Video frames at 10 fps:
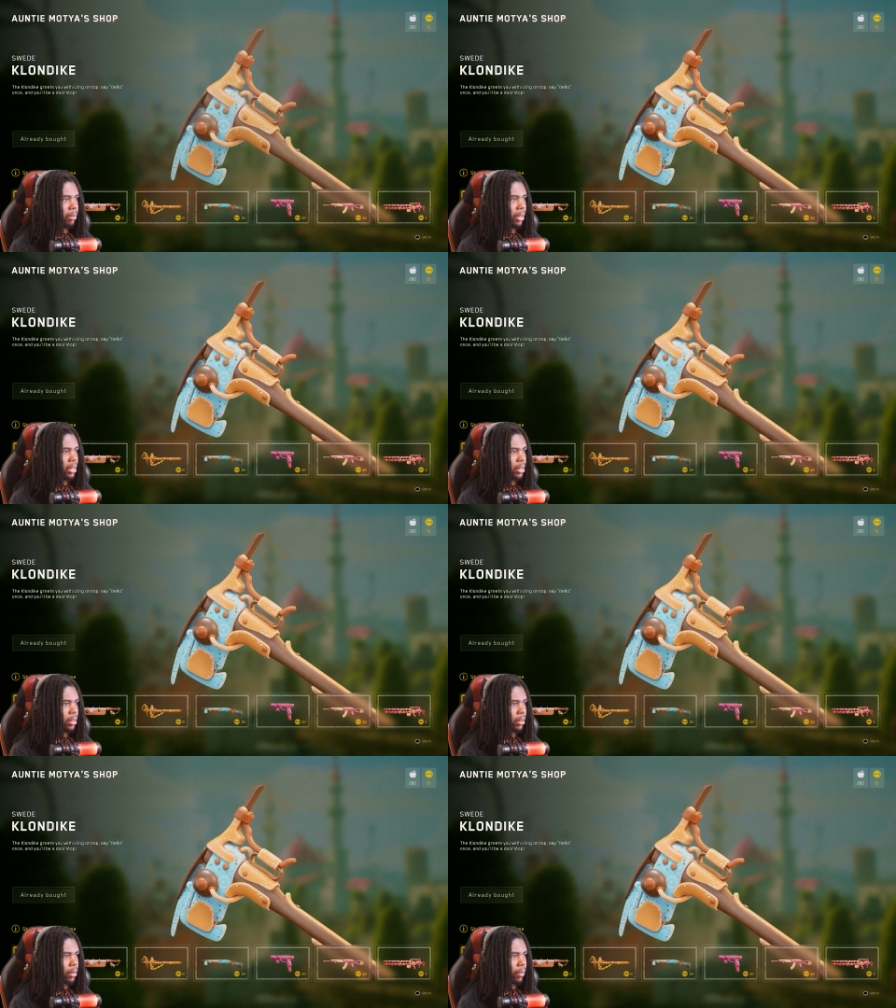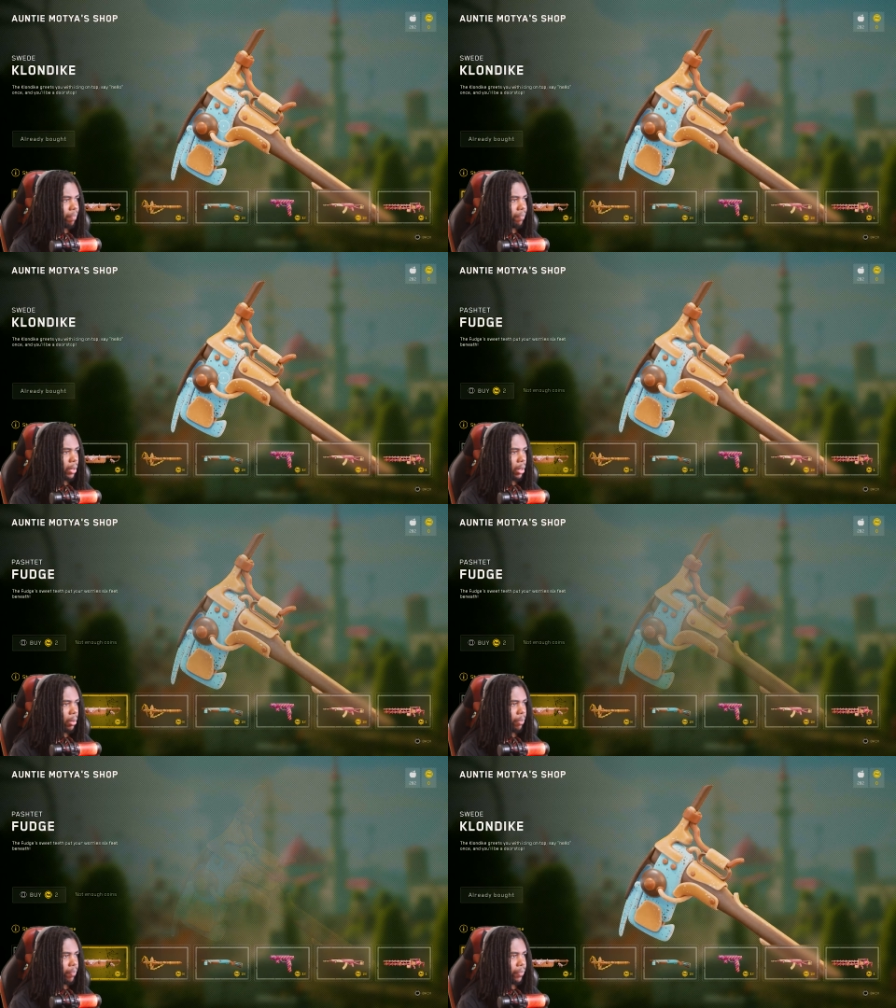me, miss?
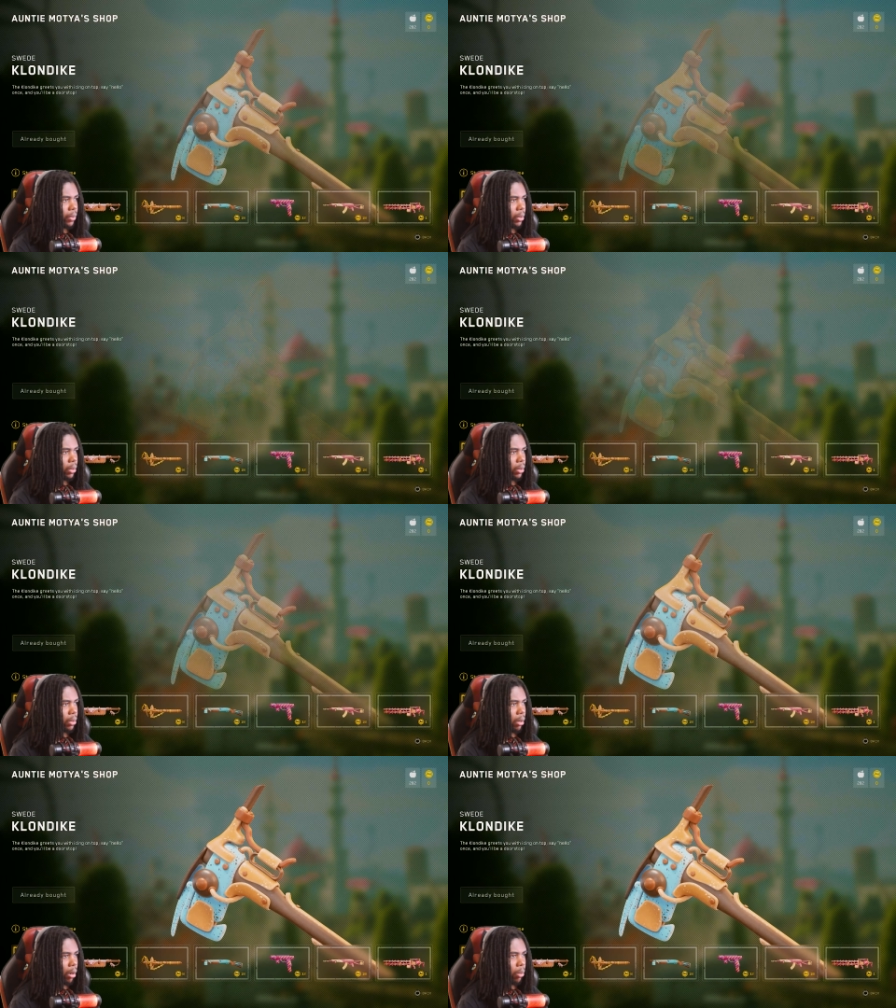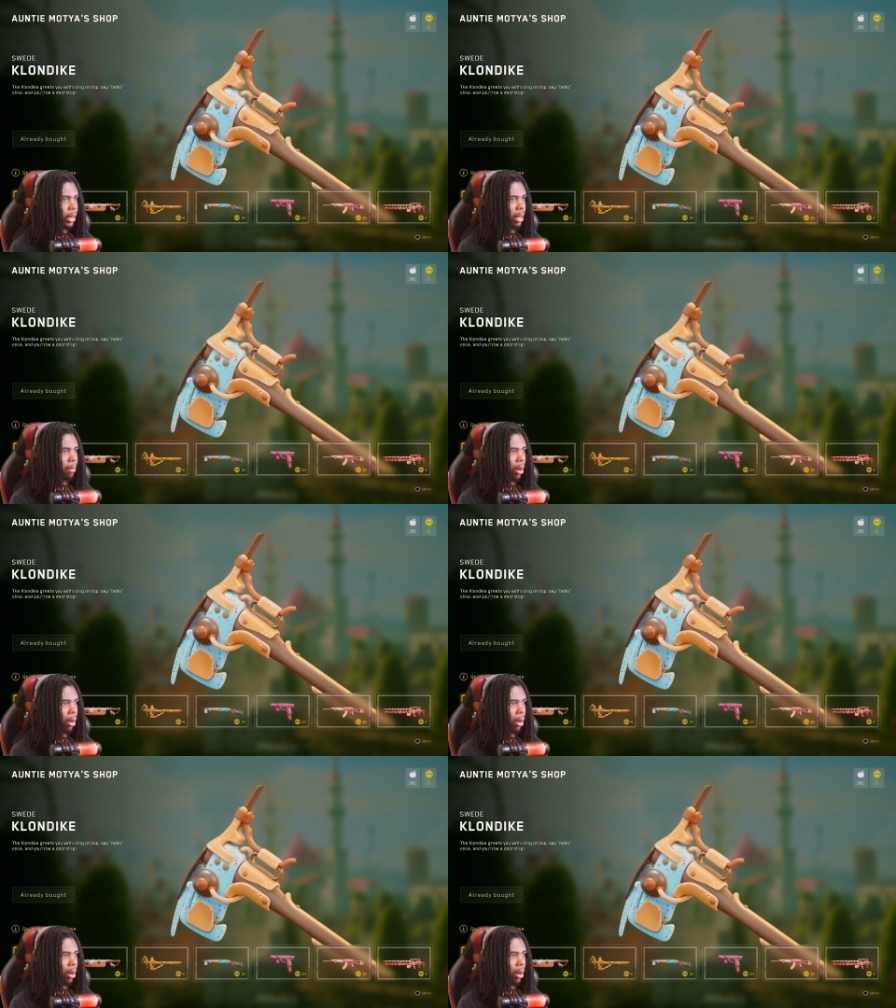Um already